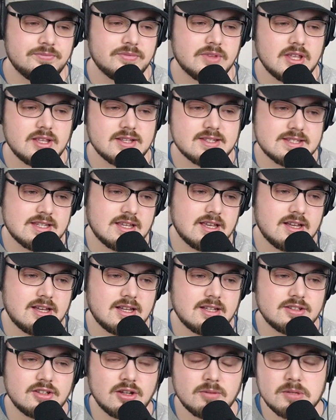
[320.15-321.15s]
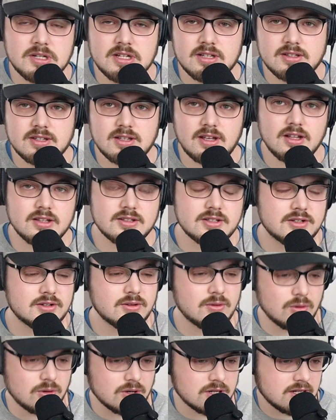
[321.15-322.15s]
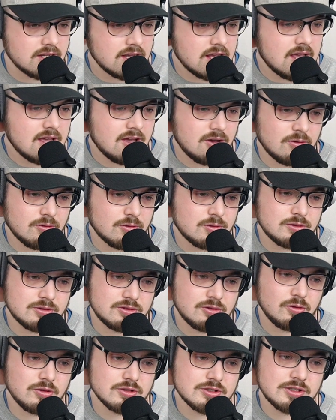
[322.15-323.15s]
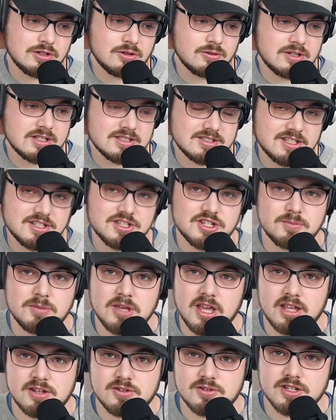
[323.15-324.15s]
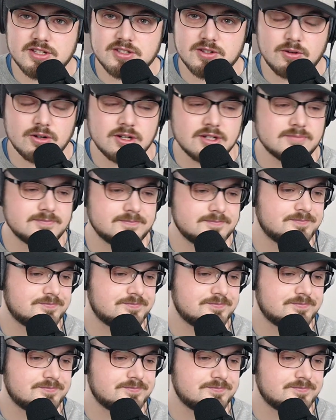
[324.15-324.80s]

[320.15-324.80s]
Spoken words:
It's a dominant altered chord, or also known as the Jimi Hendrix chord.